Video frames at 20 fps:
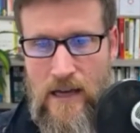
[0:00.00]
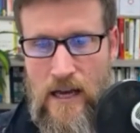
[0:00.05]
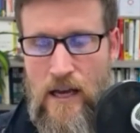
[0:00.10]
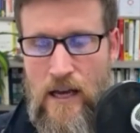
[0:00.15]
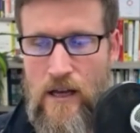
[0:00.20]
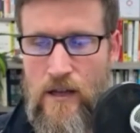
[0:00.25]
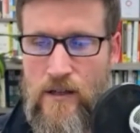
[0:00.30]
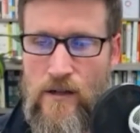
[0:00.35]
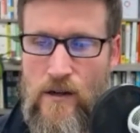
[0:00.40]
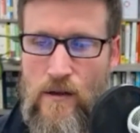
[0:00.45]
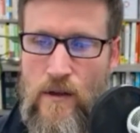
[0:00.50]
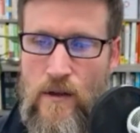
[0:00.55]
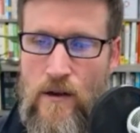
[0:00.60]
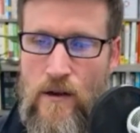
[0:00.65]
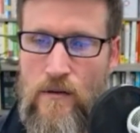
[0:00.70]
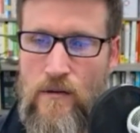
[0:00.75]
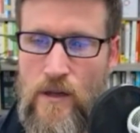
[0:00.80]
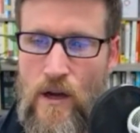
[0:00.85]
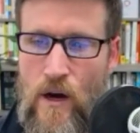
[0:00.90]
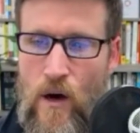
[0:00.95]
So
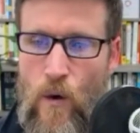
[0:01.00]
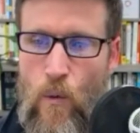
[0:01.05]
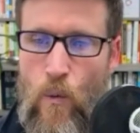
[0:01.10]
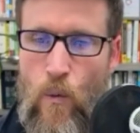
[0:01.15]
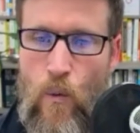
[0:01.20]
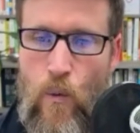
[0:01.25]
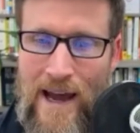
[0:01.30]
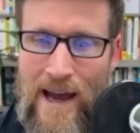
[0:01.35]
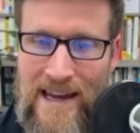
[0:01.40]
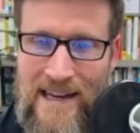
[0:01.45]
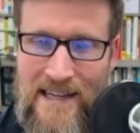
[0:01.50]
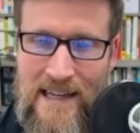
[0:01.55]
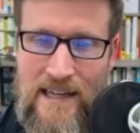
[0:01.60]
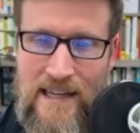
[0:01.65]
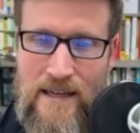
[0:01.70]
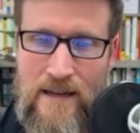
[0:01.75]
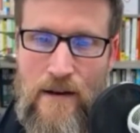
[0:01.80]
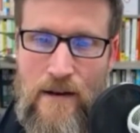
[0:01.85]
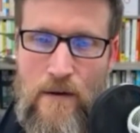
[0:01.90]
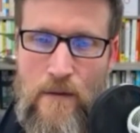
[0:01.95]
those are
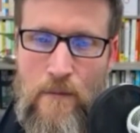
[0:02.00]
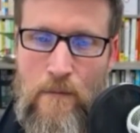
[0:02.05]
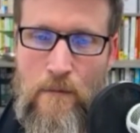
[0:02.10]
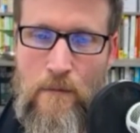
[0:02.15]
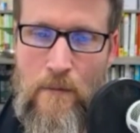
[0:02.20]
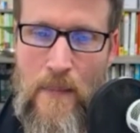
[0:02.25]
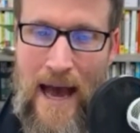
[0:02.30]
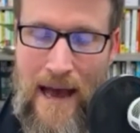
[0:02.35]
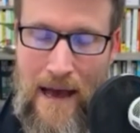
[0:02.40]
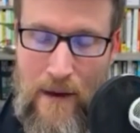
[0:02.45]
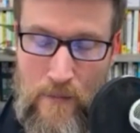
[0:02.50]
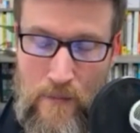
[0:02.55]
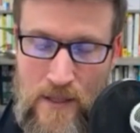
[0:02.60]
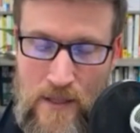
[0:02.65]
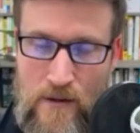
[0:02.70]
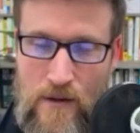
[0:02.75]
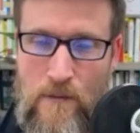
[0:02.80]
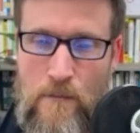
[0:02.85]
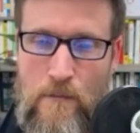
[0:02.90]
weighted mapped